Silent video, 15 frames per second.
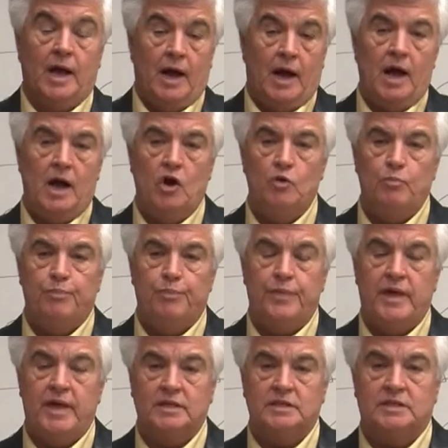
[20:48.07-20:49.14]
I hope
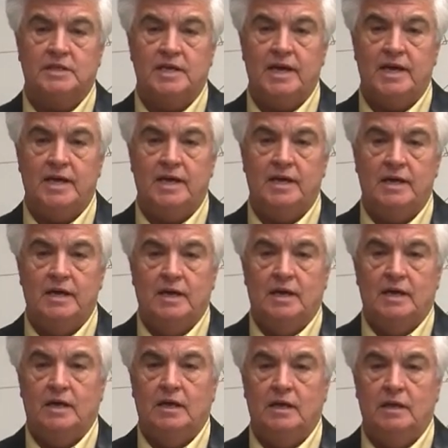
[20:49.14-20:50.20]
that
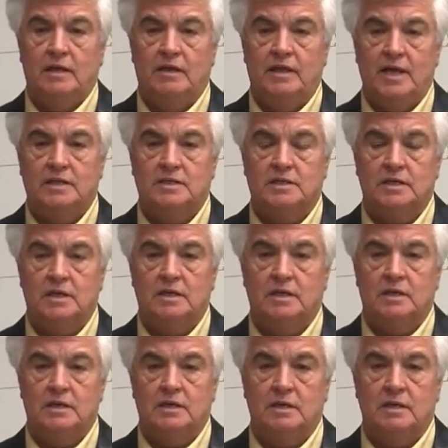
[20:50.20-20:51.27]

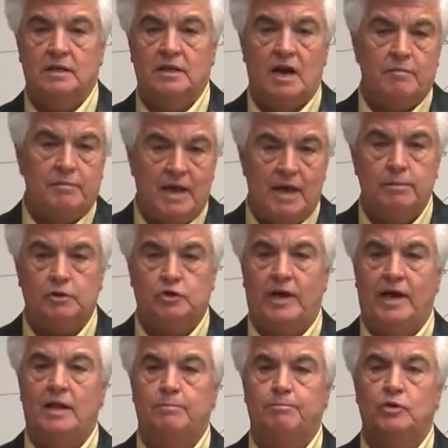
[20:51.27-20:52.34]
that I've been able to
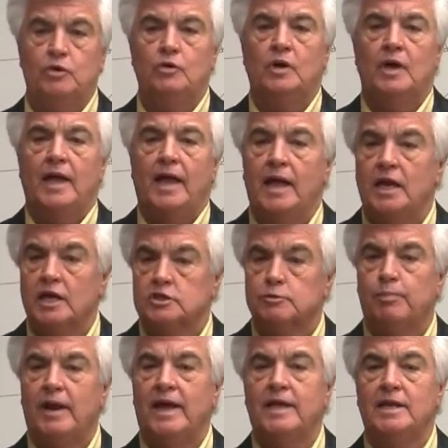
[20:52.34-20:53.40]
help you and
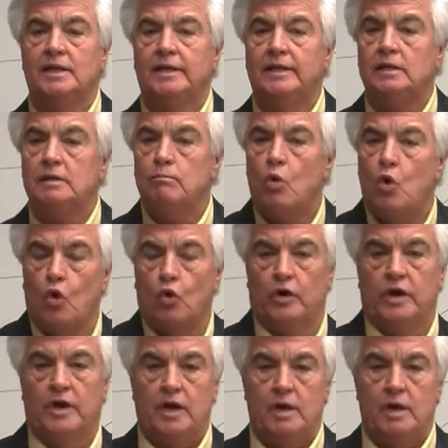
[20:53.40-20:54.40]
explain a little more